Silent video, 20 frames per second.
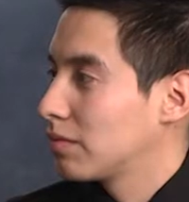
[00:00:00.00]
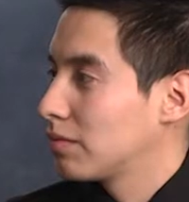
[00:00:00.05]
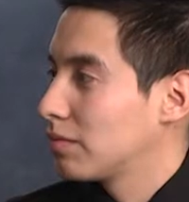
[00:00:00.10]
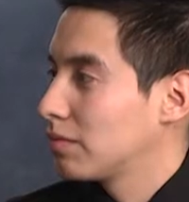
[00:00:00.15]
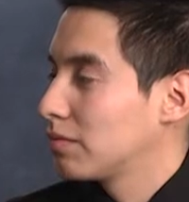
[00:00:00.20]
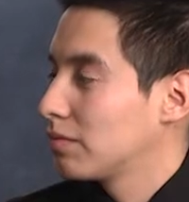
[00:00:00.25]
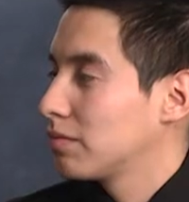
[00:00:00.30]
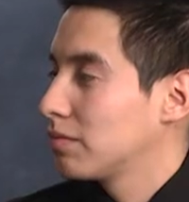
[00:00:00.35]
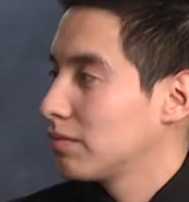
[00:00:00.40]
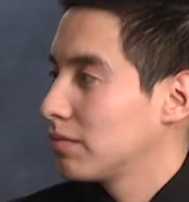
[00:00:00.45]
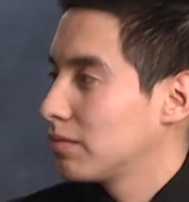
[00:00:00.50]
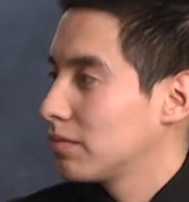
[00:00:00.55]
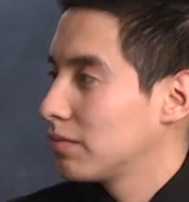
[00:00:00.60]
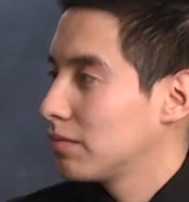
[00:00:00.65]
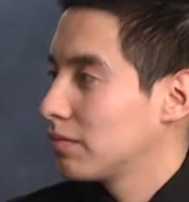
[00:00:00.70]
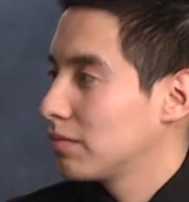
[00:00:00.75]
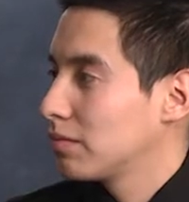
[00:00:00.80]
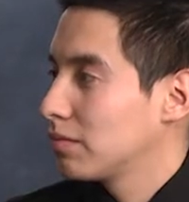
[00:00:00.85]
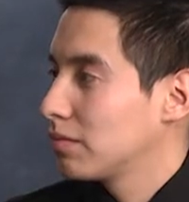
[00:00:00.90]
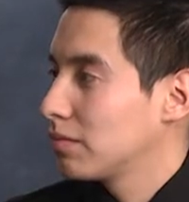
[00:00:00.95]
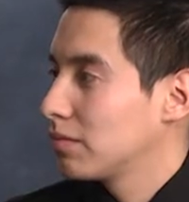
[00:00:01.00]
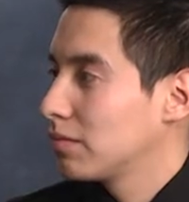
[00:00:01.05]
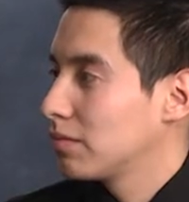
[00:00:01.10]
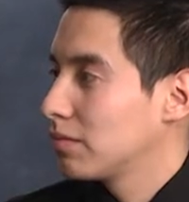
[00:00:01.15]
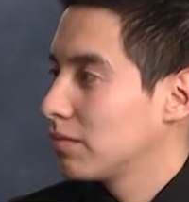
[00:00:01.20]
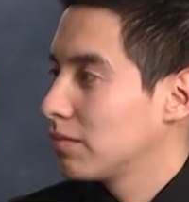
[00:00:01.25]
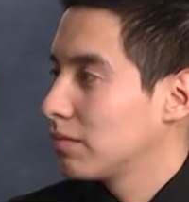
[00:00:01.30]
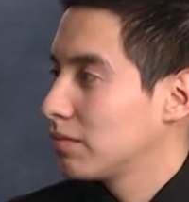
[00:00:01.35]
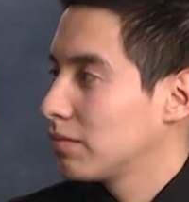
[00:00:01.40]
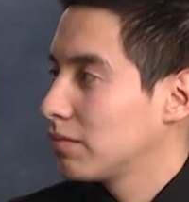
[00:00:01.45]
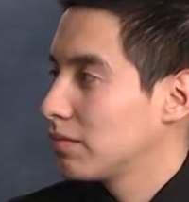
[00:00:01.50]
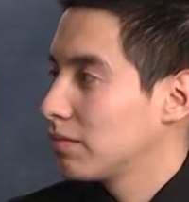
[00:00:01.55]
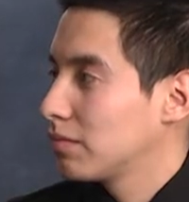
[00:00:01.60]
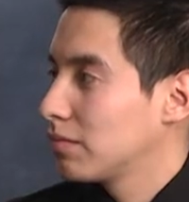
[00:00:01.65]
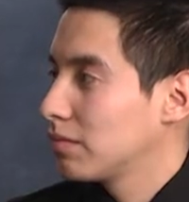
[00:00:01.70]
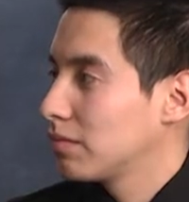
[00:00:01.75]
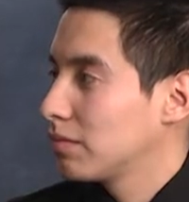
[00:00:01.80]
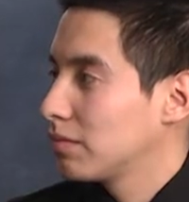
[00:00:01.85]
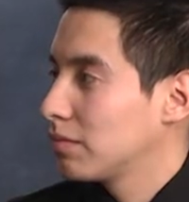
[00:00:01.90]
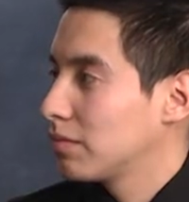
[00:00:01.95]

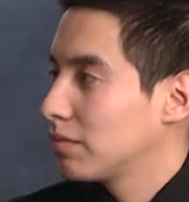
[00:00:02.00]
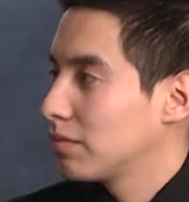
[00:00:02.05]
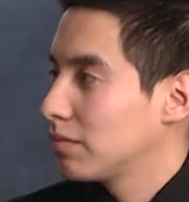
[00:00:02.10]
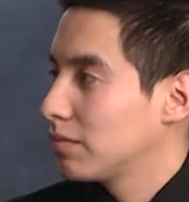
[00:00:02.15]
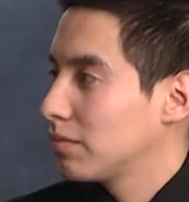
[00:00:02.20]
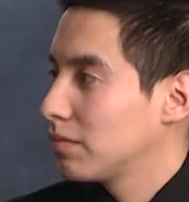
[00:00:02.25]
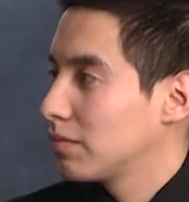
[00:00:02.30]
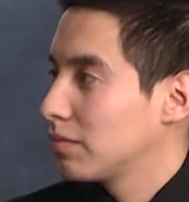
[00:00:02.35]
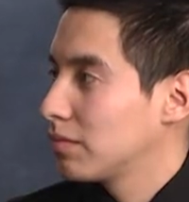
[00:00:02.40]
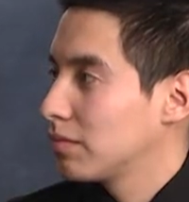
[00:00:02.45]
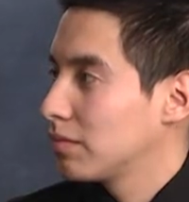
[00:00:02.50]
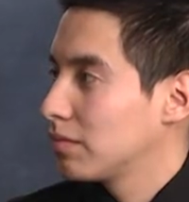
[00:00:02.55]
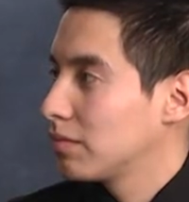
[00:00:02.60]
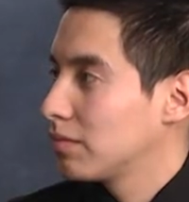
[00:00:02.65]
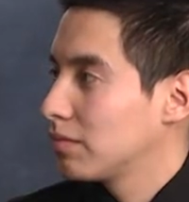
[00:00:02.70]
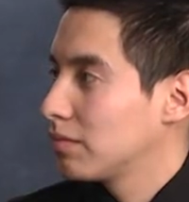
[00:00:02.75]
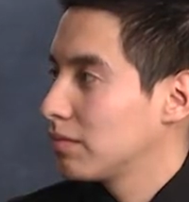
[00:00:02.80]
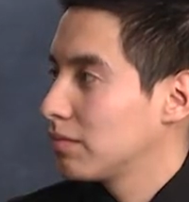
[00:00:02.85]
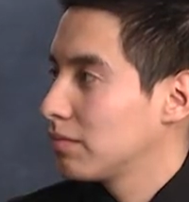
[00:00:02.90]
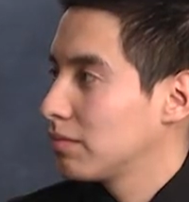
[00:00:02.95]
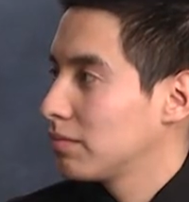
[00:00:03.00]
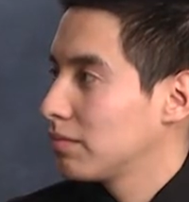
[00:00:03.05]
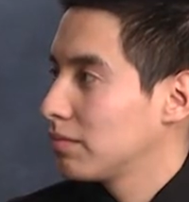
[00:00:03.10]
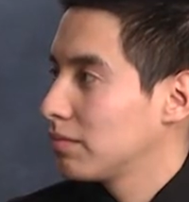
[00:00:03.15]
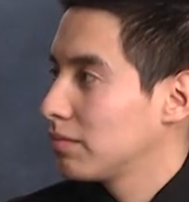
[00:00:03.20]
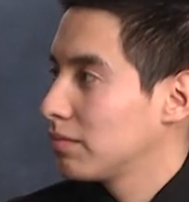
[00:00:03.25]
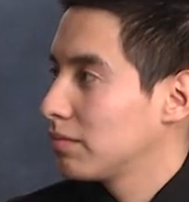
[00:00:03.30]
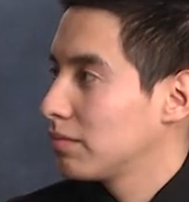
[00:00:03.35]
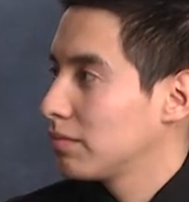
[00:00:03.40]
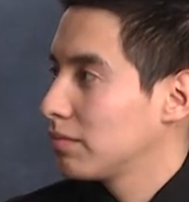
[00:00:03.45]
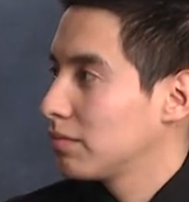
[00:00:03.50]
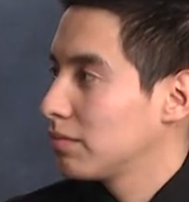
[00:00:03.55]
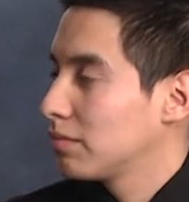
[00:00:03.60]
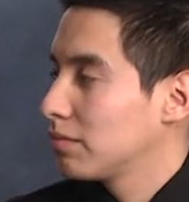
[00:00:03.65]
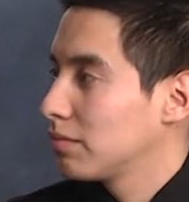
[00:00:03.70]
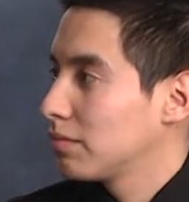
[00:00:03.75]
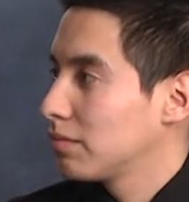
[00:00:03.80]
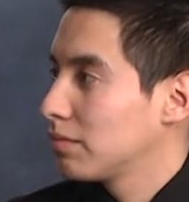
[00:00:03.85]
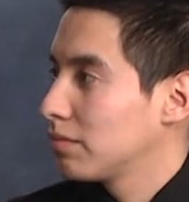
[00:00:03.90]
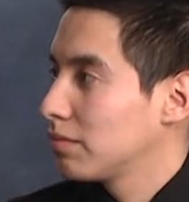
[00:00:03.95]

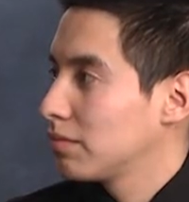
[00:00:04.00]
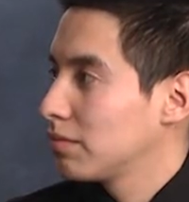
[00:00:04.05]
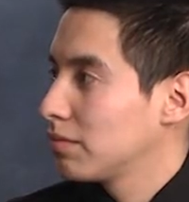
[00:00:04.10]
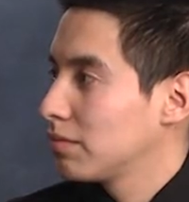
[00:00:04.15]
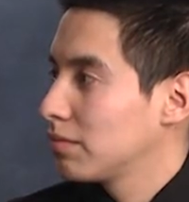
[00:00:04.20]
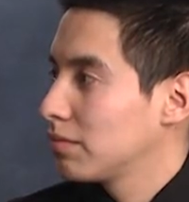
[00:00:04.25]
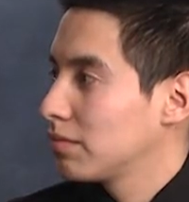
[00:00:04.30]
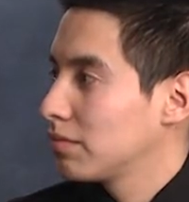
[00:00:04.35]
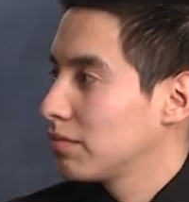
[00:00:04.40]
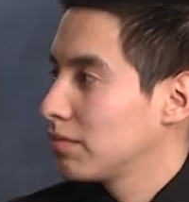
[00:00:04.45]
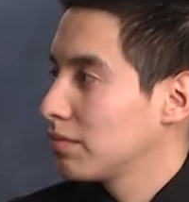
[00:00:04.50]
This person isn't speaking.